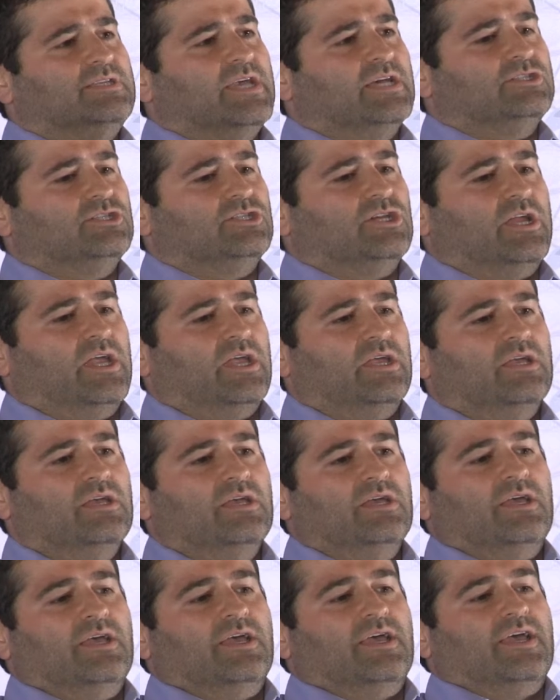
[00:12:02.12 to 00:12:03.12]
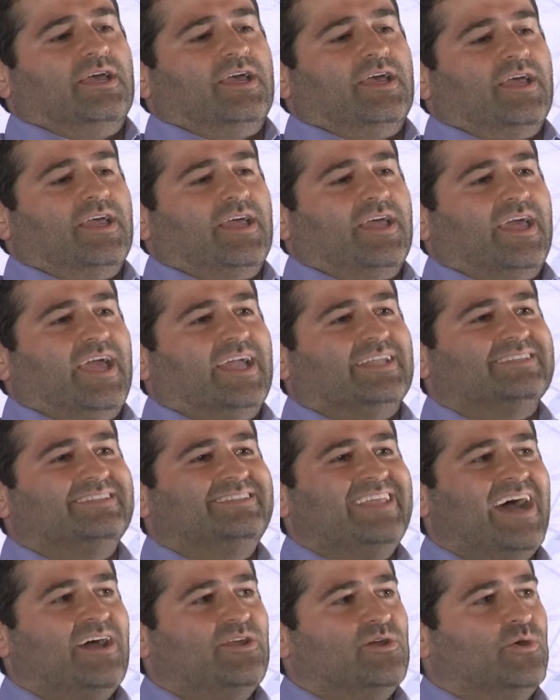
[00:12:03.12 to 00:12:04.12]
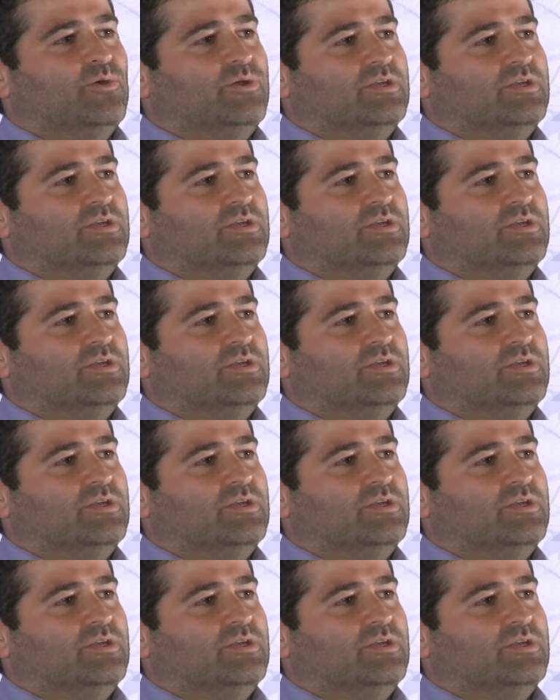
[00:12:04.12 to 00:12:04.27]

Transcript: this yesterday, it's not